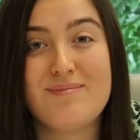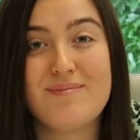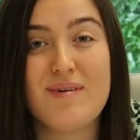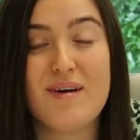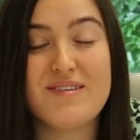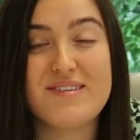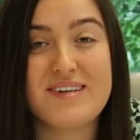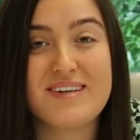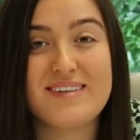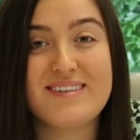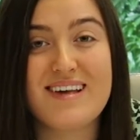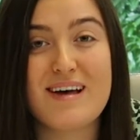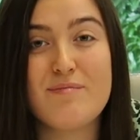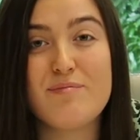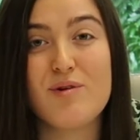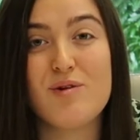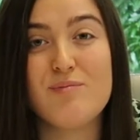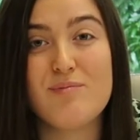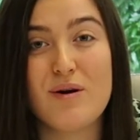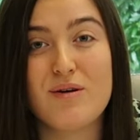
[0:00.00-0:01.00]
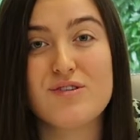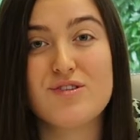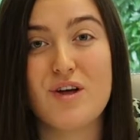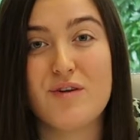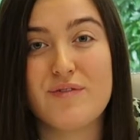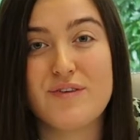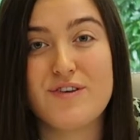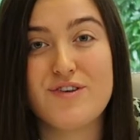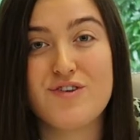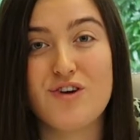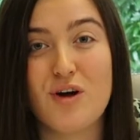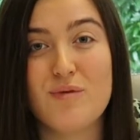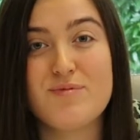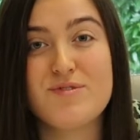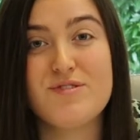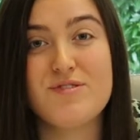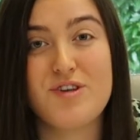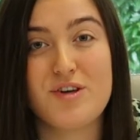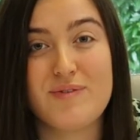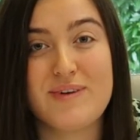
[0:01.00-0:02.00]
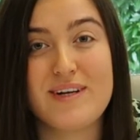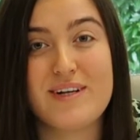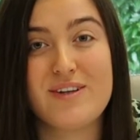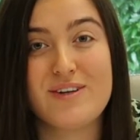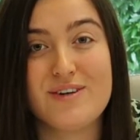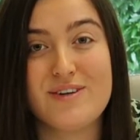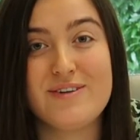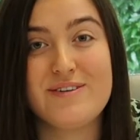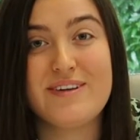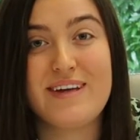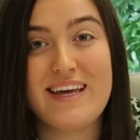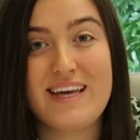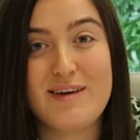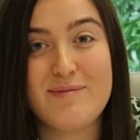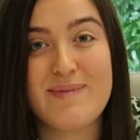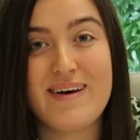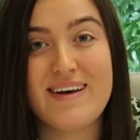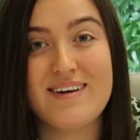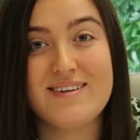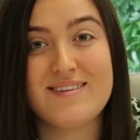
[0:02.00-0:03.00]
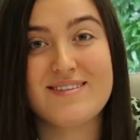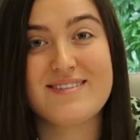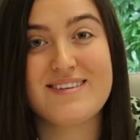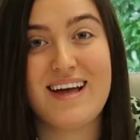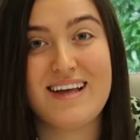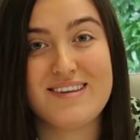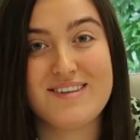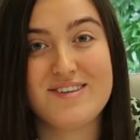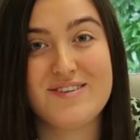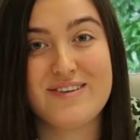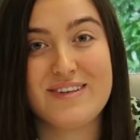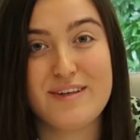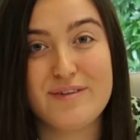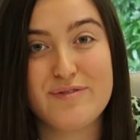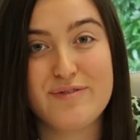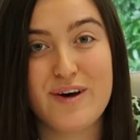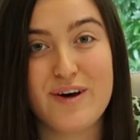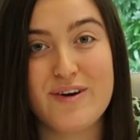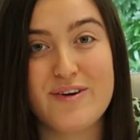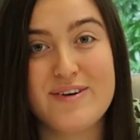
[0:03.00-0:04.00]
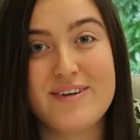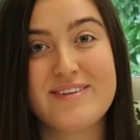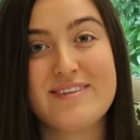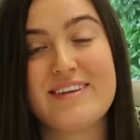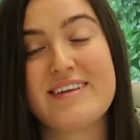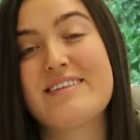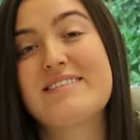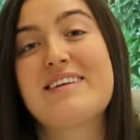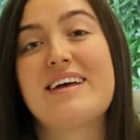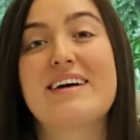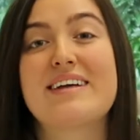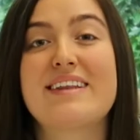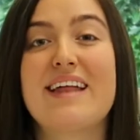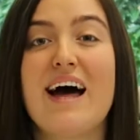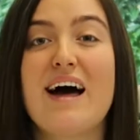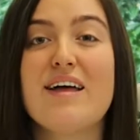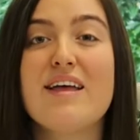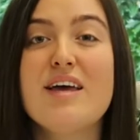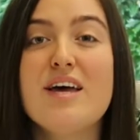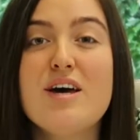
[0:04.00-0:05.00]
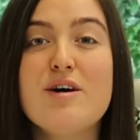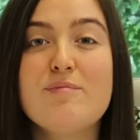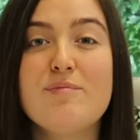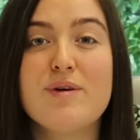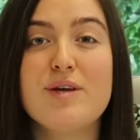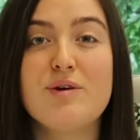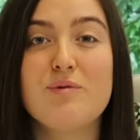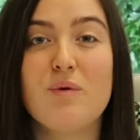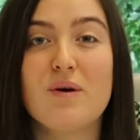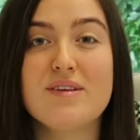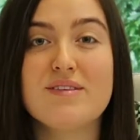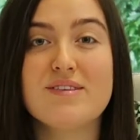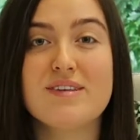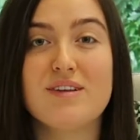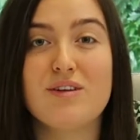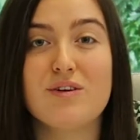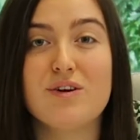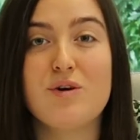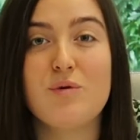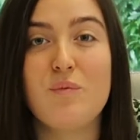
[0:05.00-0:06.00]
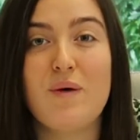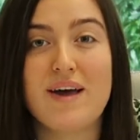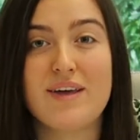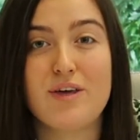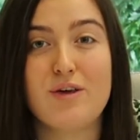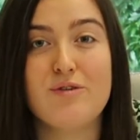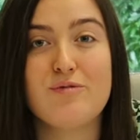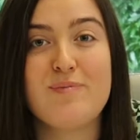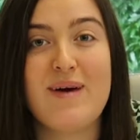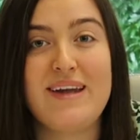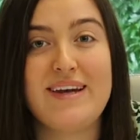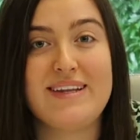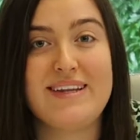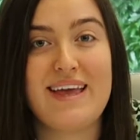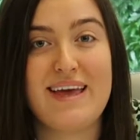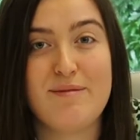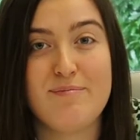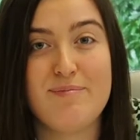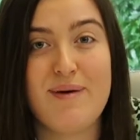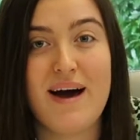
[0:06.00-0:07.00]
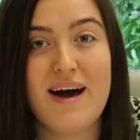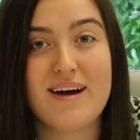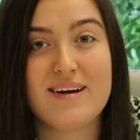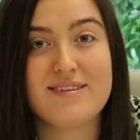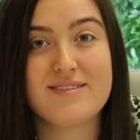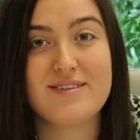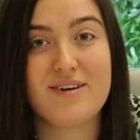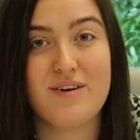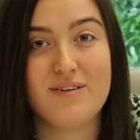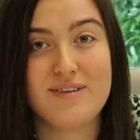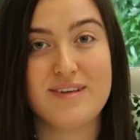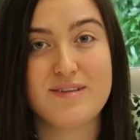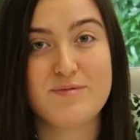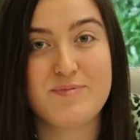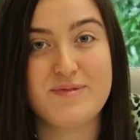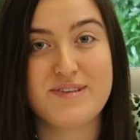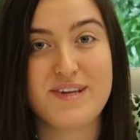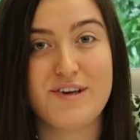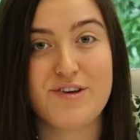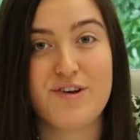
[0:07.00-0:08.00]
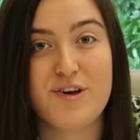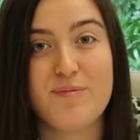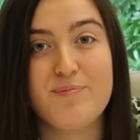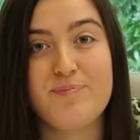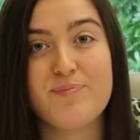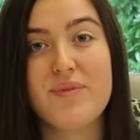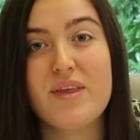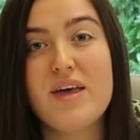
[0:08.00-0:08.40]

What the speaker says: As an example, most office jobs do include emails, answering the phone and things like that, but you want to look at where you've made an impact on this position.